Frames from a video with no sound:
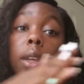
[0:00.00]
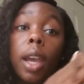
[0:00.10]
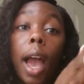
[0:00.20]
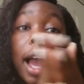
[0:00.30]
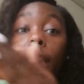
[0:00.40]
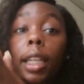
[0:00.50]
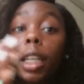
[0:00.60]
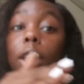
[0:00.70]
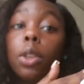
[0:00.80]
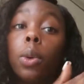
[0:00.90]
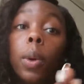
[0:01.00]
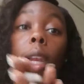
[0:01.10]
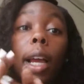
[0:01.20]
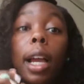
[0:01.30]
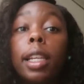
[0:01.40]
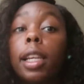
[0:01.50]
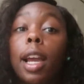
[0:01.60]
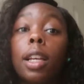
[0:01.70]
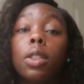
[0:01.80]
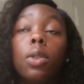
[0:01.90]
I can get through it like I did in
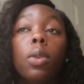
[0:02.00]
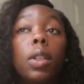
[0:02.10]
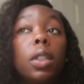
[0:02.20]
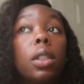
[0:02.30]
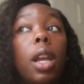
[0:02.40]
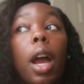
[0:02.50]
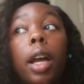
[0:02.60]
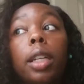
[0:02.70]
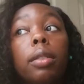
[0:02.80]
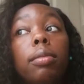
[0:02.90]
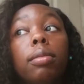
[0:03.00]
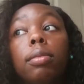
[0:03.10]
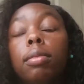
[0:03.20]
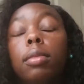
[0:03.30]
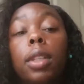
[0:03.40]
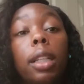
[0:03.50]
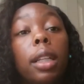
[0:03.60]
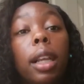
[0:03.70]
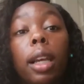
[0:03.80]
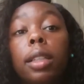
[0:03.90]
high school. It's not
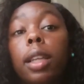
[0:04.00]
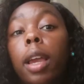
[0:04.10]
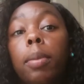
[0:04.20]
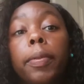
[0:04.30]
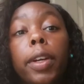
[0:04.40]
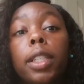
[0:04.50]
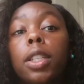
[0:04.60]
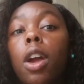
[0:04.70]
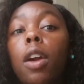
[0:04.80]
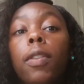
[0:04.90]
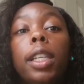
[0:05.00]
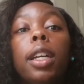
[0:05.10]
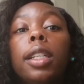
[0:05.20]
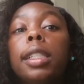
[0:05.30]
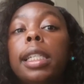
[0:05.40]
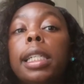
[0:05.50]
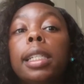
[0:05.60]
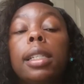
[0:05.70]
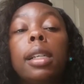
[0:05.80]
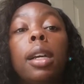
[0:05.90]
nothing like that. Professors aren't really going to
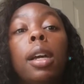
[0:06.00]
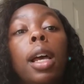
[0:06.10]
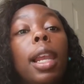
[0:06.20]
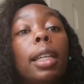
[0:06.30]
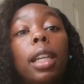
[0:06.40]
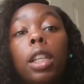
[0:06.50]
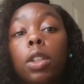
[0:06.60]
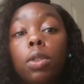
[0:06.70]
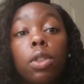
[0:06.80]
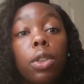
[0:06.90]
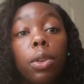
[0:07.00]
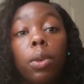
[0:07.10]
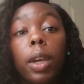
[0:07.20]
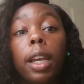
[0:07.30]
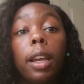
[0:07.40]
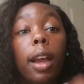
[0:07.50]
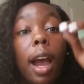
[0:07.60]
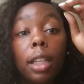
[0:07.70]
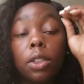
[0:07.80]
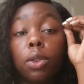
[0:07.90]
teach like they used to in
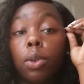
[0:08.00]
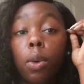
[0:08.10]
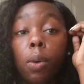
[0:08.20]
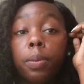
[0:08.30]
high school.